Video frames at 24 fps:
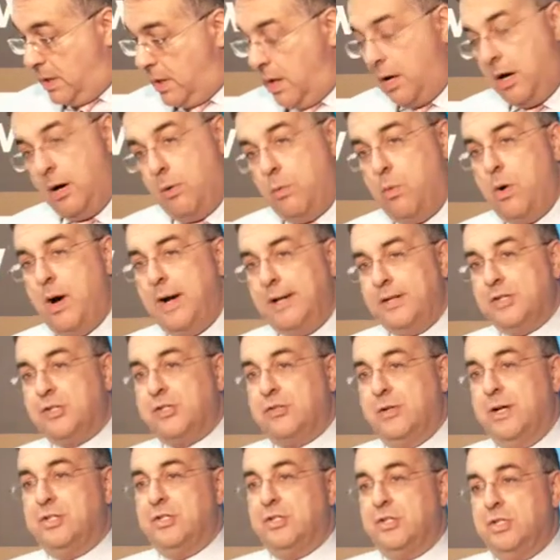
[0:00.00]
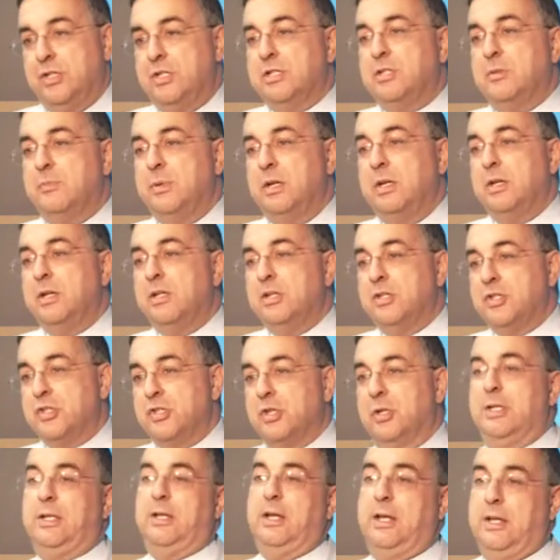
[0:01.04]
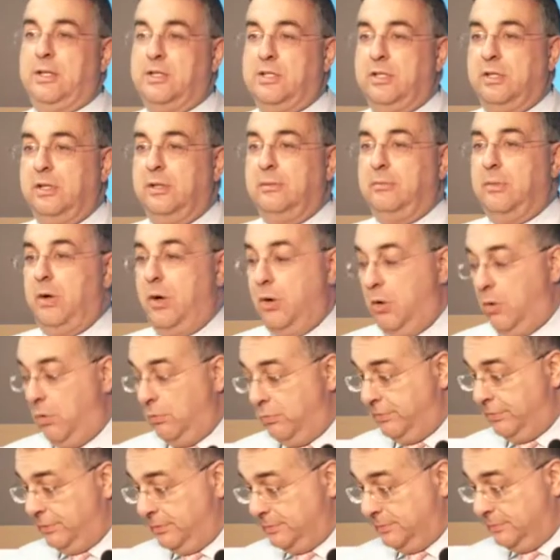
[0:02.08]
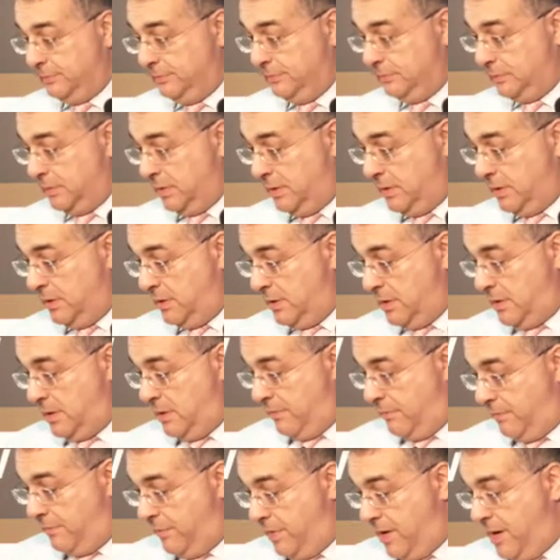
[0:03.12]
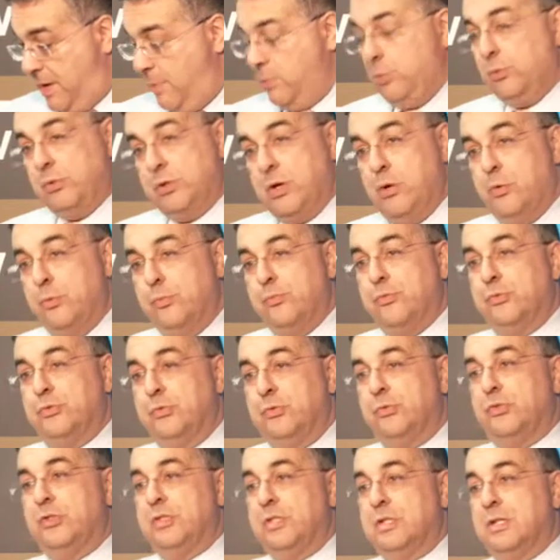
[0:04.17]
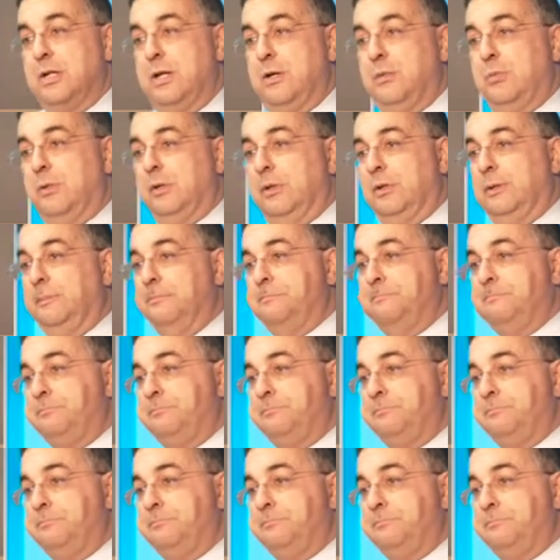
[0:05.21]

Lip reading: Our wider strategy is to be a consolidator of viable gold resources globally.